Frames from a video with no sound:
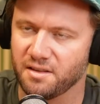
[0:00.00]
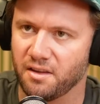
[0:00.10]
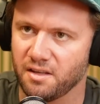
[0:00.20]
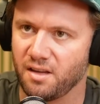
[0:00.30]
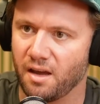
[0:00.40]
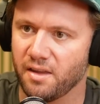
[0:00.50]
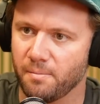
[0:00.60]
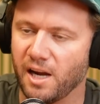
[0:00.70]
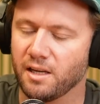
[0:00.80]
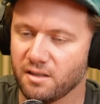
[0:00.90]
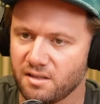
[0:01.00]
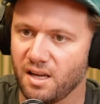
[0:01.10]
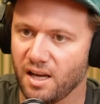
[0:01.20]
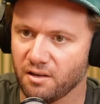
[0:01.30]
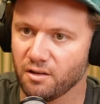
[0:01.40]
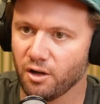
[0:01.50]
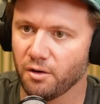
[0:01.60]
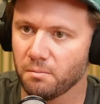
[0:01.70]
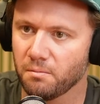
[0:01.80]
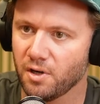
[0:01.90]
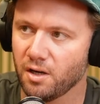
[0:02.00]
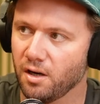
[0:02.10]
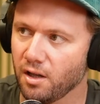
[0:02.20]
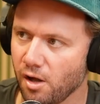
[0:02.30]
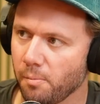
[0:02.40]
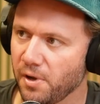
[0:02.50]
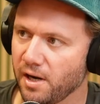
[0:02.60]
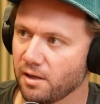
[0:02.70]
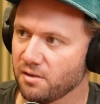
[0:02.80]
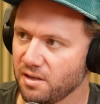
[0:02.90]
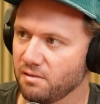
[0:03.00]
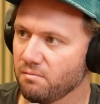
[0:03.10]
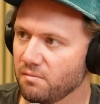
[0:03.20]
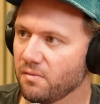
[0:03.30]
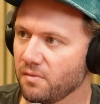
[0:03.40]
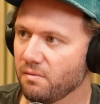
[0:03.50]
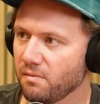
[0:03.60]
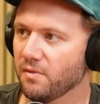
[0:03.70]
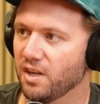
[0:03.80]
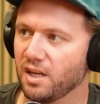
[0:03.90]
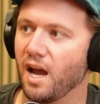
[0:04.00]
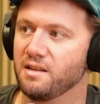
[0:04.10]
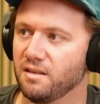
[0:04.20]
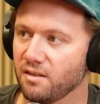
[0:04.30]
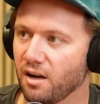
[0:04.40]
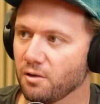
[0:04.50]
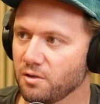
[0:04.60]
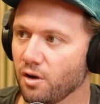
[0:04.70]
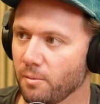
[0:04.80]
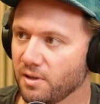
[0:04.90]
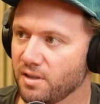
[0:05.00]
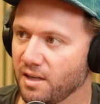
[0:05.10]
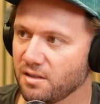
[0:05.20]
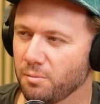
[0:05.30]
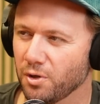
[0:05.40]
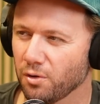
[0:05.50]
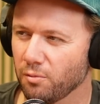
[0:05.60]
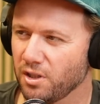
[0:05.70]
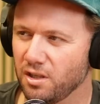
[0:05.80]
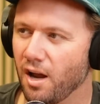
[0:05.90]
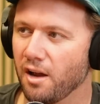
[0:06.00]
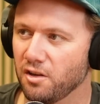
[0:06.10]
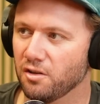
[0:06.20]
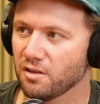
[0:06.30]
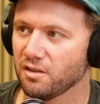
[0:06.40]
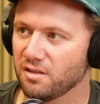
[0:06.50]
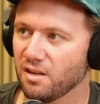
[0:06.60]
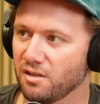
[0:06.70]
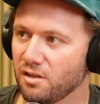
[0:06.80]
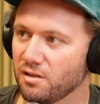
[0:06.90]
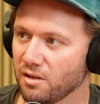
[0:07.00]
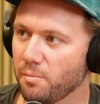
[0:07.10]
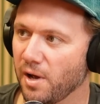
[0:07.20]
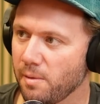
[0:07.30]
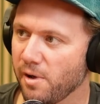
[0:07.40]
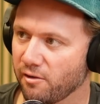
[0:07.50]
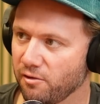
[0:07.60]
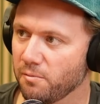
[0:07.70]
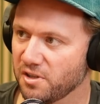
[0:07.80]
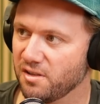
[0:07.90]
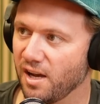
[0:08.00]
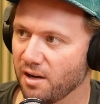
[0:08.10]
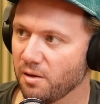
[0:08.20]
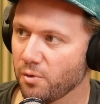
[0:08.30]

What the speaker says: so they're making it sound a lot better because they're negating the whole time it takes to build it, which you don't usually see. It's usually payback from the start of the